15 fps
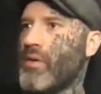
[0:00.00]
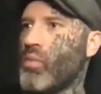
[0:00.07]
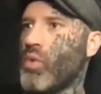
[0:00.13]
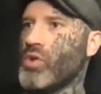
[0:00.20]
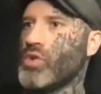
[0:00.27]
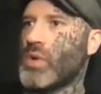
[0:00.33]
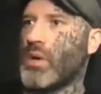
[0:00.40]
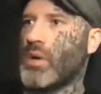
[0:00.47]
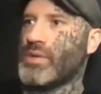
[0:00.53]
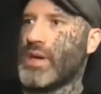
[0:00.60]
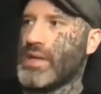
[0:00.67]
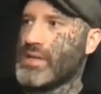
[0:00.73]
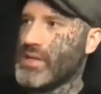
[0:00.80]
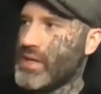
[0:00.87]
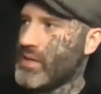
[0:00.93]
once when I was
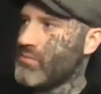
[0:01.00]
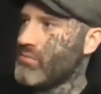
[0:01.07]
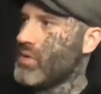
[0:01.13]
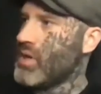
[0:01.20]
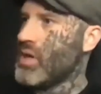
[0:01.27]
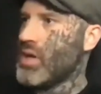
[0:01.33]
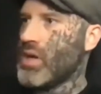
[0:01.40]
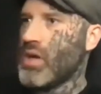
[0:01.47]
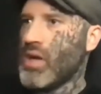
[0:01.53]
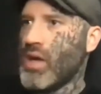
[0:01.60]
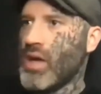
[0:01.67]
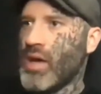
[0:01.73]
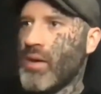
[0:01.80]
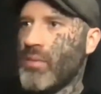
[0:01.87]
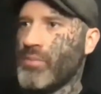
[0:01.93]
19.
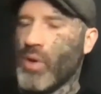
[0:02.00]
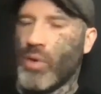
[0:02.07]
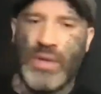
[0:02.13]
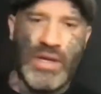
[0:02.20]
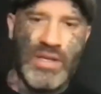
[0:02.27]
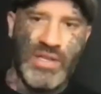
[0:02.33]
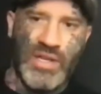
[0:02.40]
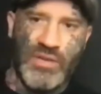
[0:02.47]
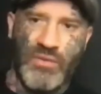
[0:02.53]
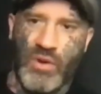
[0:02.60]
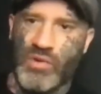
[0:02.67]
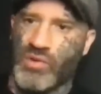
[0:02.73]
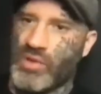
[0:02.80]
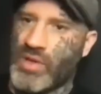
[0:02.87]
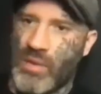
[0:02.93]
No
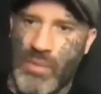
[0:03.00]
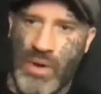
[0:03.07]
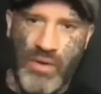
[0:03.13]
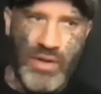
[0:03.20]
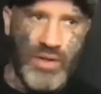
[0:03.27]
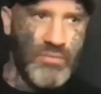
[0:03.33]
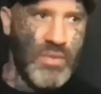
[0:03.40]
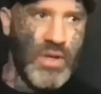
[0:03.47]
19-year-old should get married.